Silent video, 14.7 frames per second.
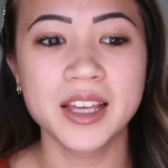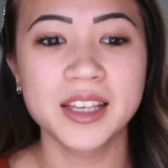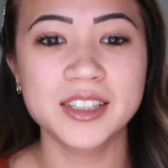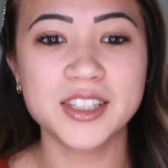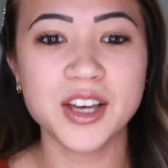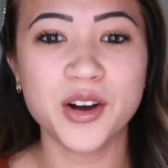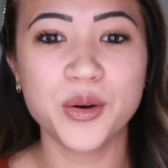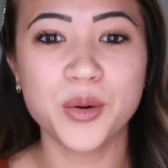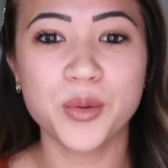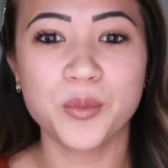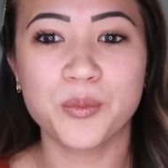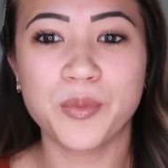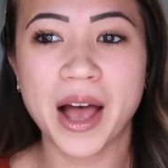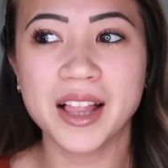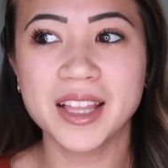So
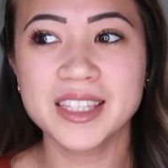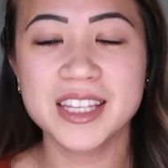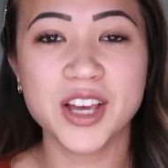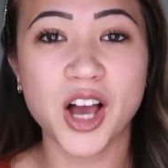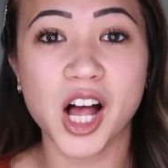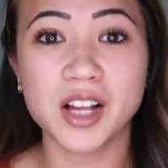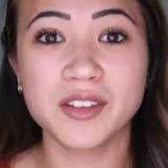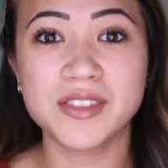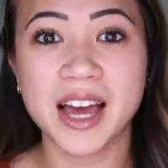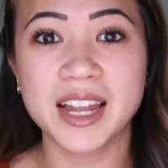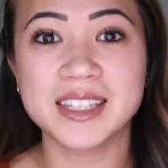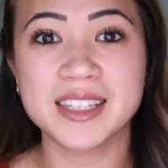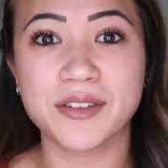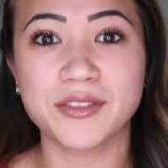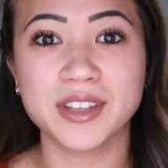balancing all of that
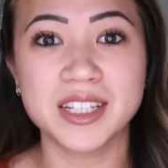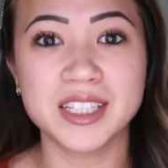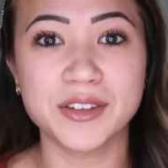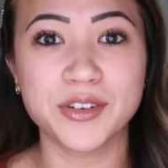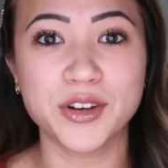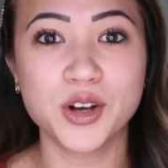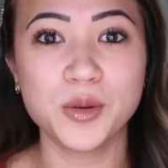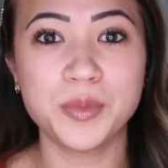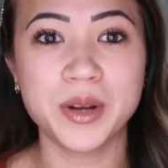is definitely difficult,